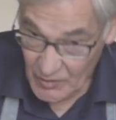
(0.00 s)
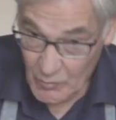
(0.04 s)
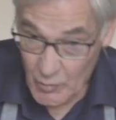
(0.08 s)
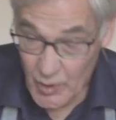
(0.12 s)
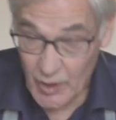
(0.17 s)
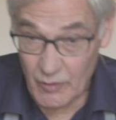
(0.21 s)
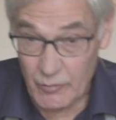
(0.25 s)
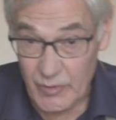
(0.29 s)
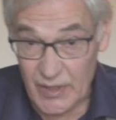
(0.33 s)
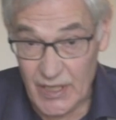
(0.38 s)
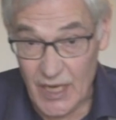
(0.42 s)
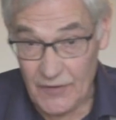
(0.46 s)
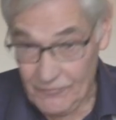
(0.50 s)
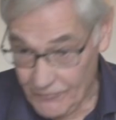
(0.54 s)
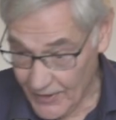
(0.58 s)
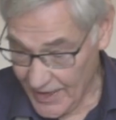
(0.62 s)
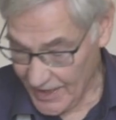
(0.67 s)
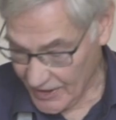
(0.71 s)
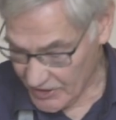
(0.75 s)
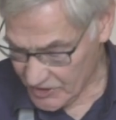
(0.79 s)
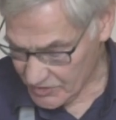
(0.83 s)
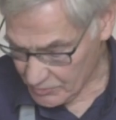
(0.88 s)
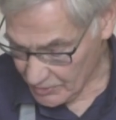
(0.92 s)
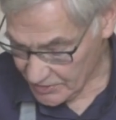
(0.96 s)
to work really
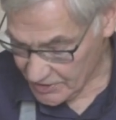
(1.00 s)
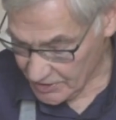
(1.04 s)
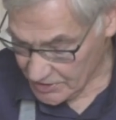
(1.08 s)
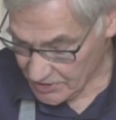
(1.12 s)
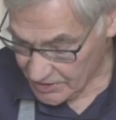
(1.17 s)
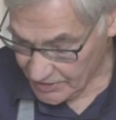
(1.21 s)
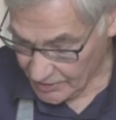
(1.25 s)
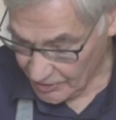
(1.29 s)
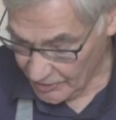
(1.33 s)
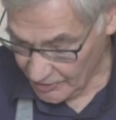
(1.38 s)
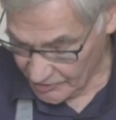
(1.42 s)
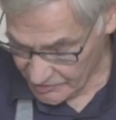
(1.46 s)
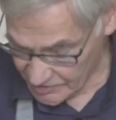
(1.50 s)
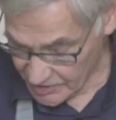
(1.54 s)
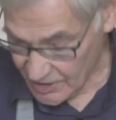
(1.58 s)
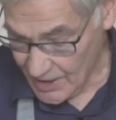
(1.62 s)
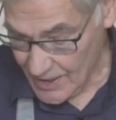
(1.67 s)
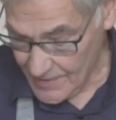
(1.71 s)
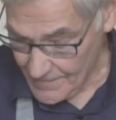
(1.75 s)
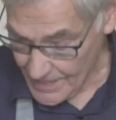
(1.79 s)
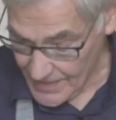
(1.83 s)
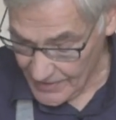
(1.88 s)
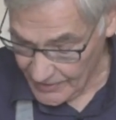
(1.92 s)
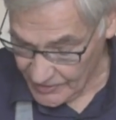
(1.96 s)
fast with this because
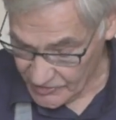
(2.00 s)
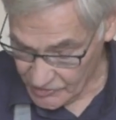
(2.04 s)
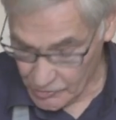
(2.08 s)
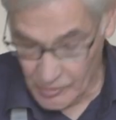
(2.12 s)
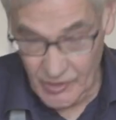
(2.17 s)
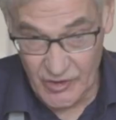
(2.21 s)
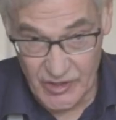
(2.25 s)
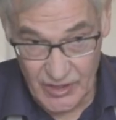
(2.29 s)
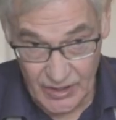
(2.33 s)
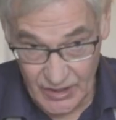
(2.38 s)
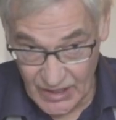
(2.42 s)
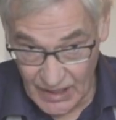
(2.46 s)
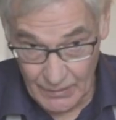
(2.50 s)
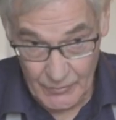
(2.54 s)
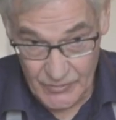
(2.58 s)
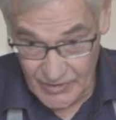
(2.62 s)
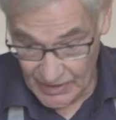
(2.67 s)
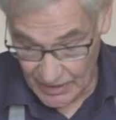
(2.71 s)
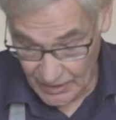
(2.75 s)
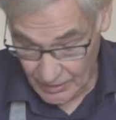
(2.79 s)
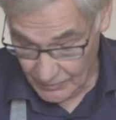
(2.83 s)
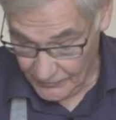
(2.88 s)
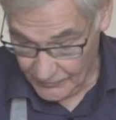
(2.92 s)
as soon as it comes out